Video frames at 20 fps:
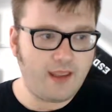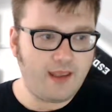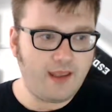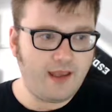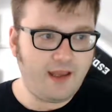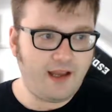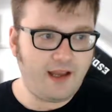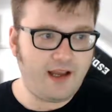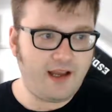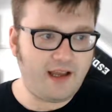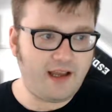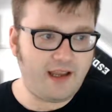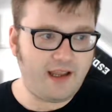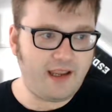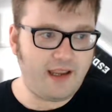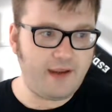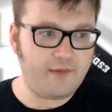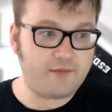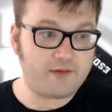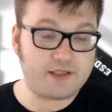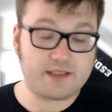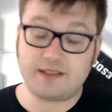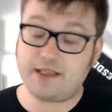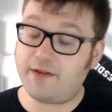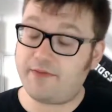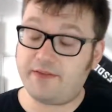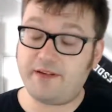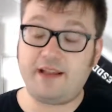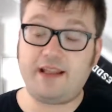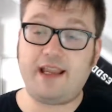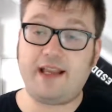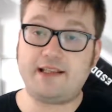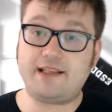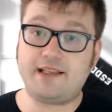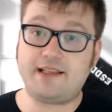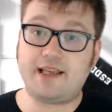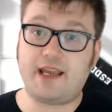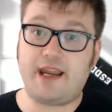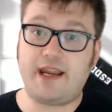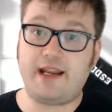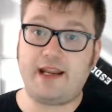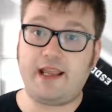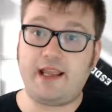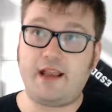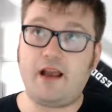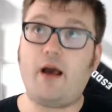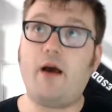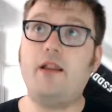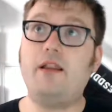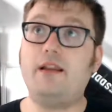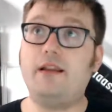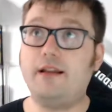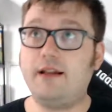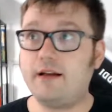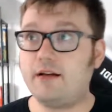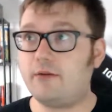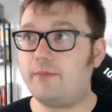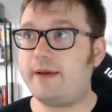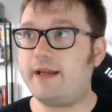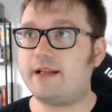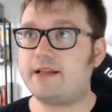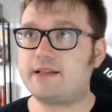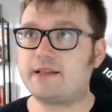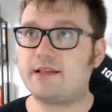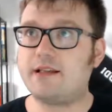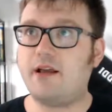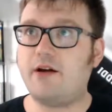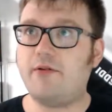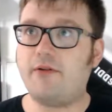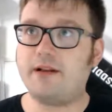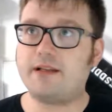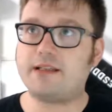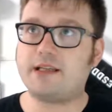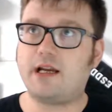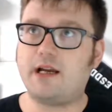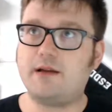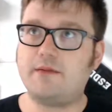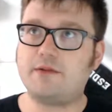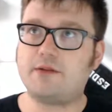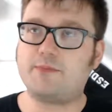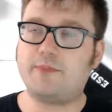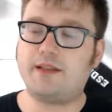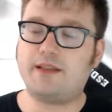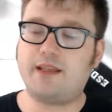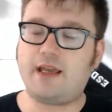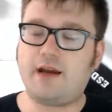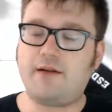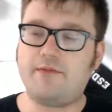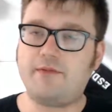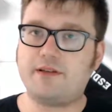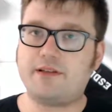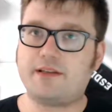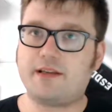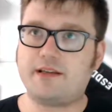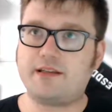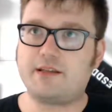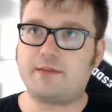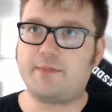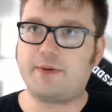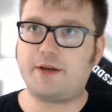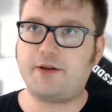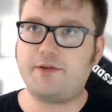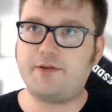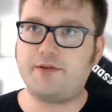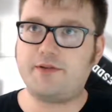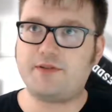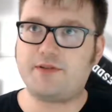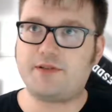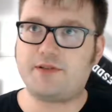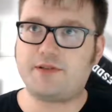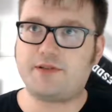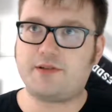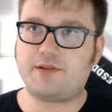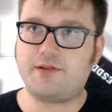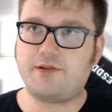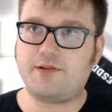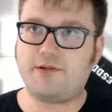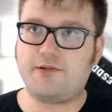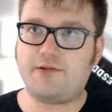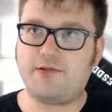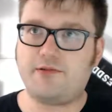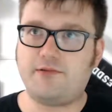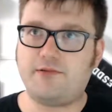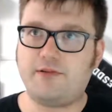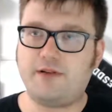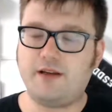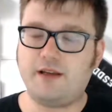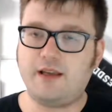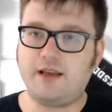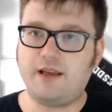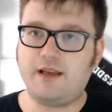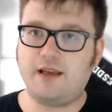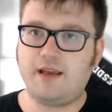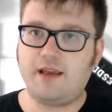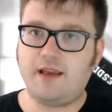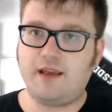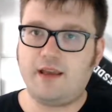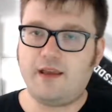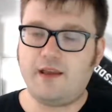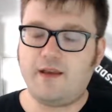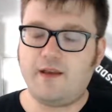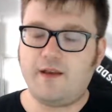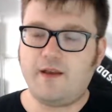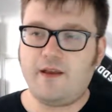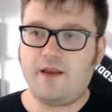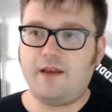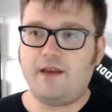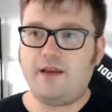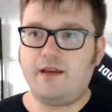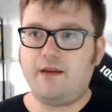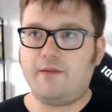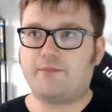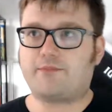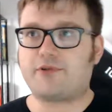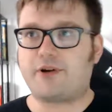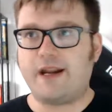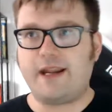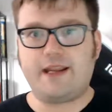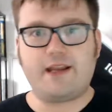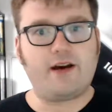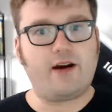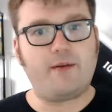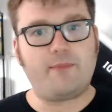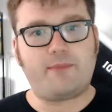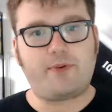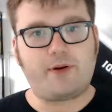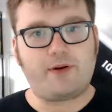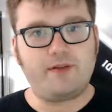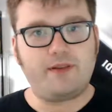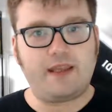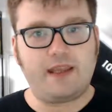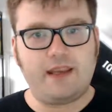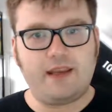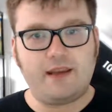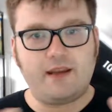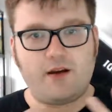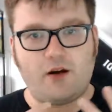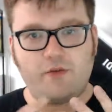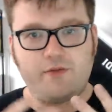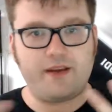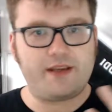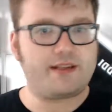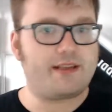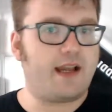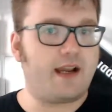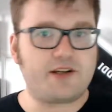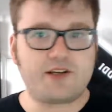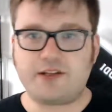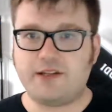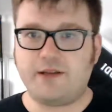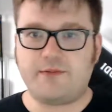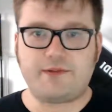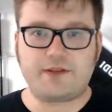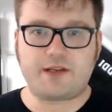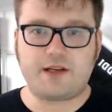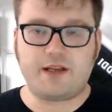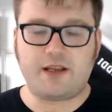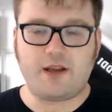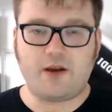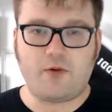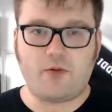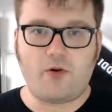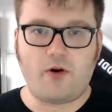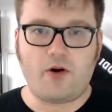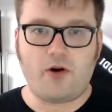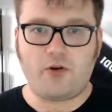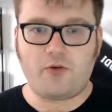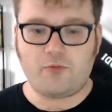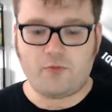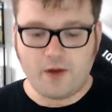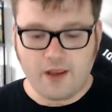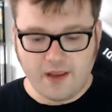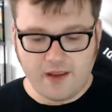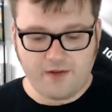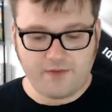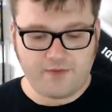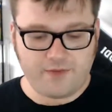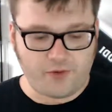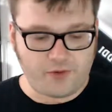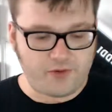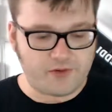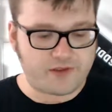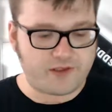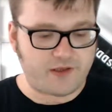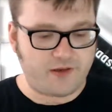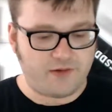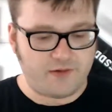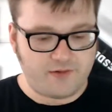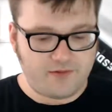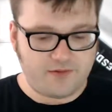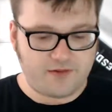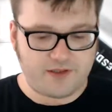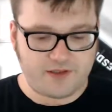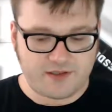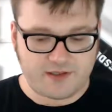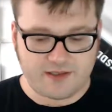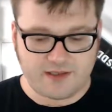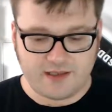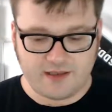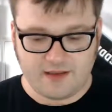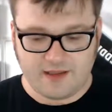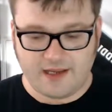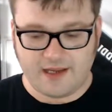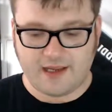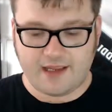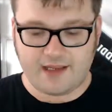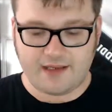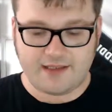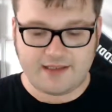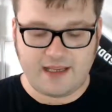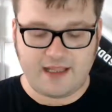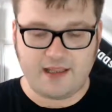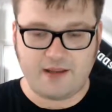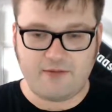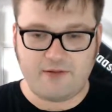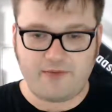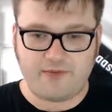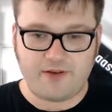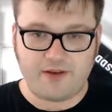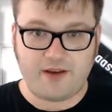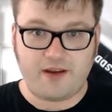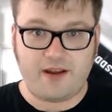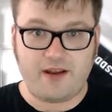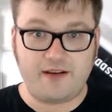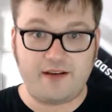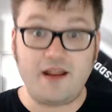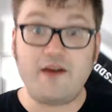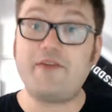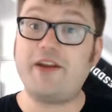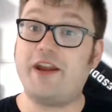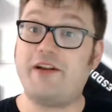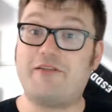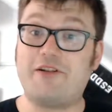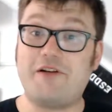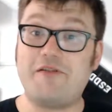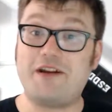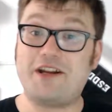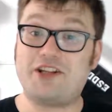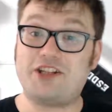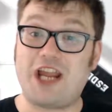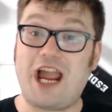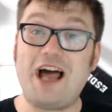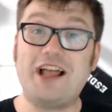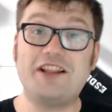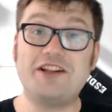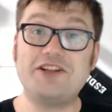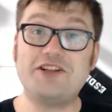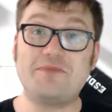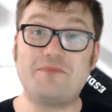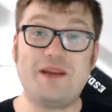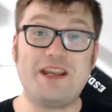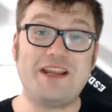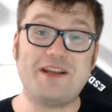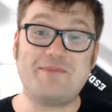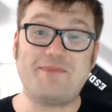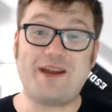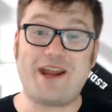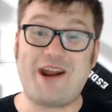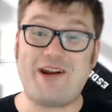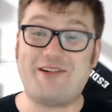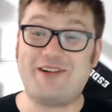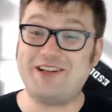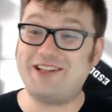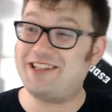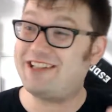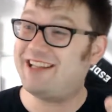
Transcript: It was definitely entertaining, a little bit slow at times, but that was, I suppose, to break up the obvious action that was going to go on, with also just like dealing with another heroic challenge, being a parent.